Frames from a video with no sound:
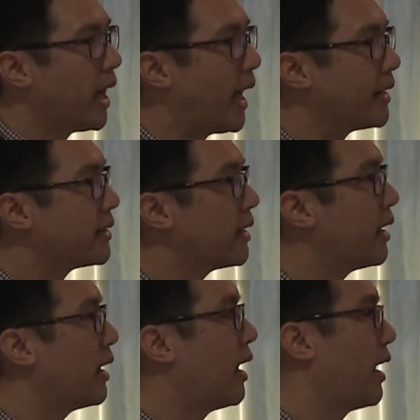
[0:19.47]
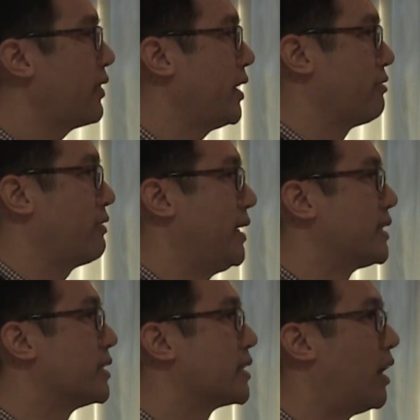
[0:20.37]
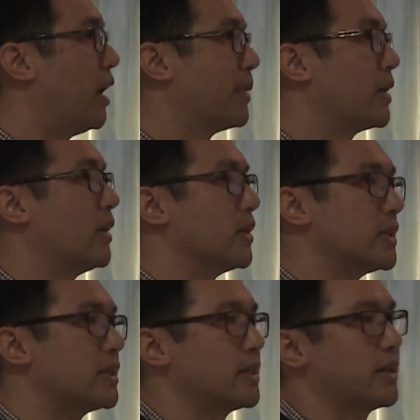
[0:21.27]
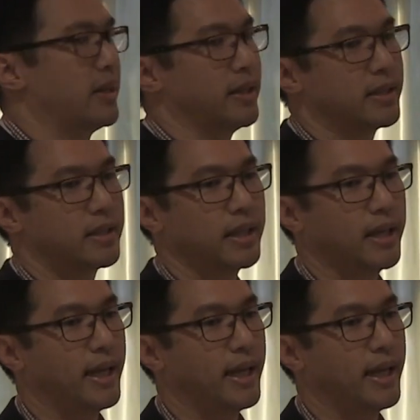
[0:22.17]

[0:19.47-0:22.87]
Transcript: And I think the reasons are because that